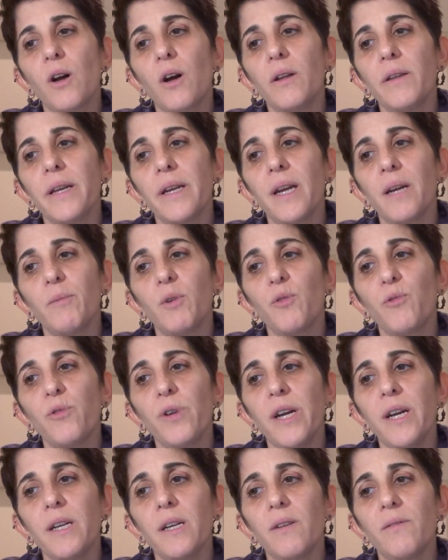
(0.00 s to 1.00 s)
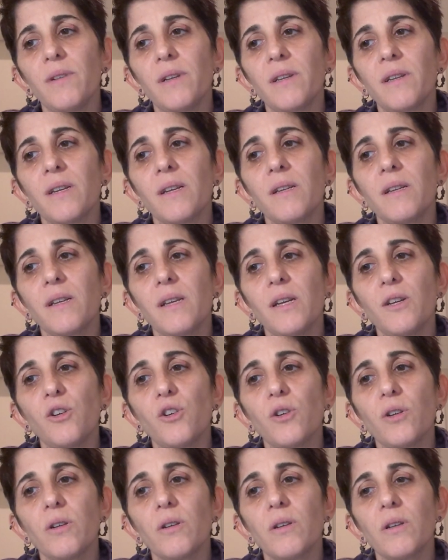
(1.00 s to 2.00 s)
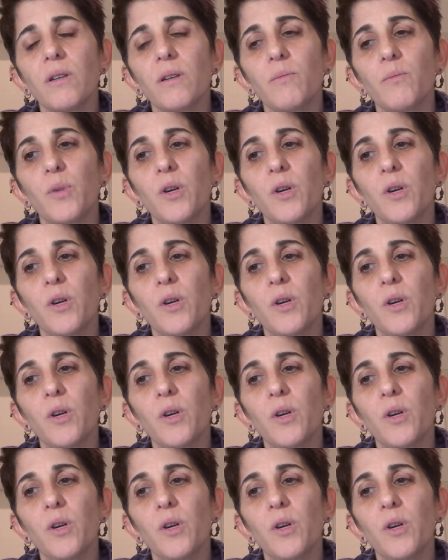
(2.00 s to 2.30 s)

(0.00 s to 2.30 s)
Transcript: all that I'm afraid of is sensations,